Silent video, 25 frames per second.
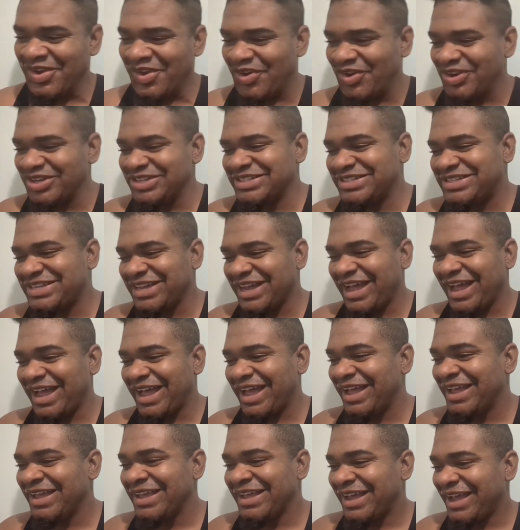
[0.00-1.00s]
On
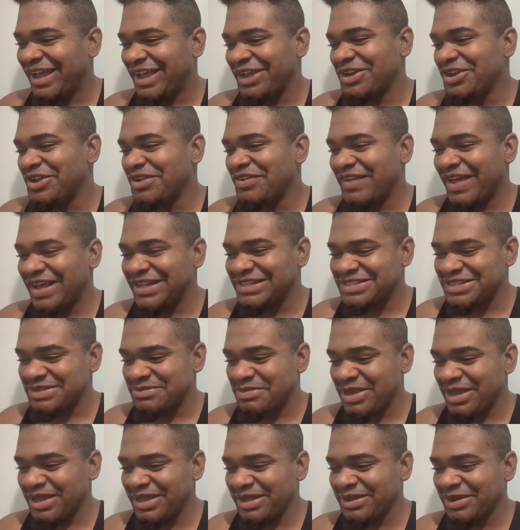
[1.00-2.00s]
top. I didn't rise him,
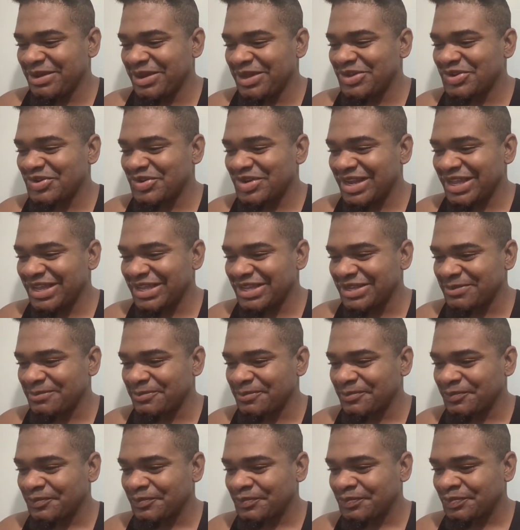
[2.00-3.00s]
eh? Oh, you click him.
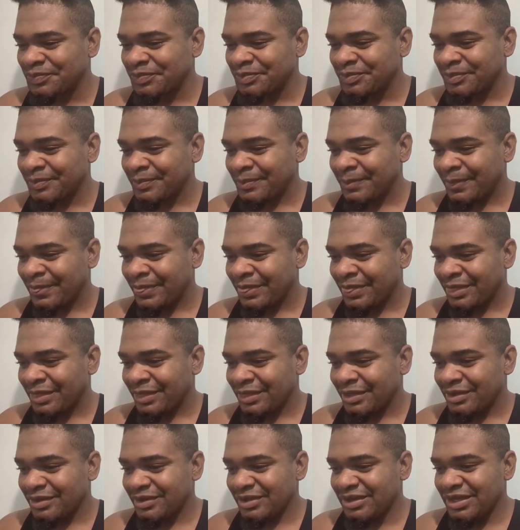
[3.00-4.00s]

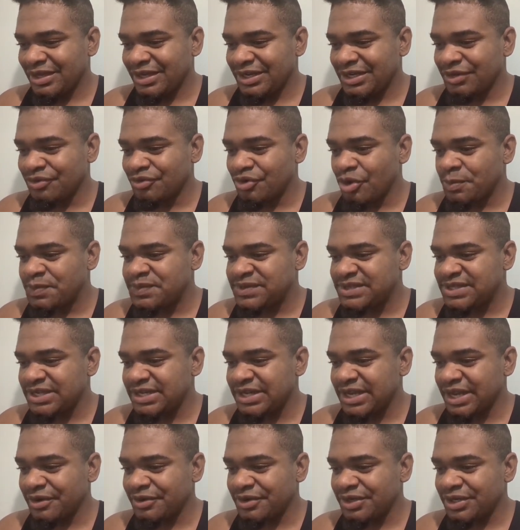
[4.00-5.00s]
Hey, the rope
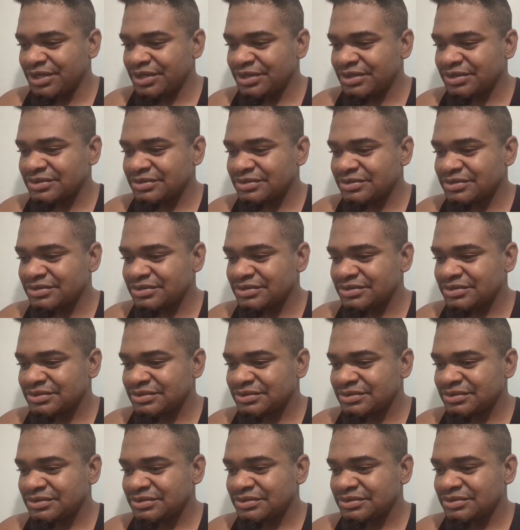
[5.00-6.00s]
still there, eh?
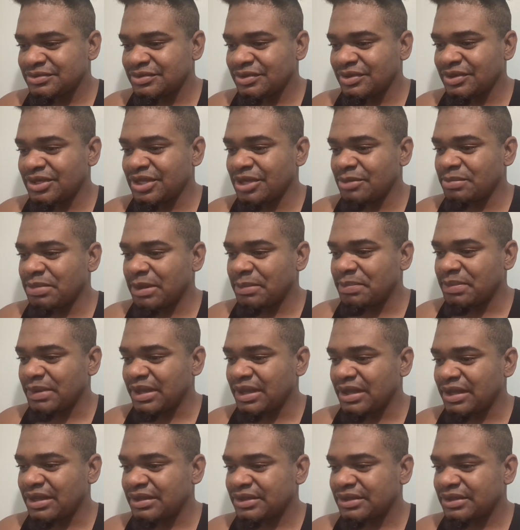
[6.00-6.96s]
Okay, Papa.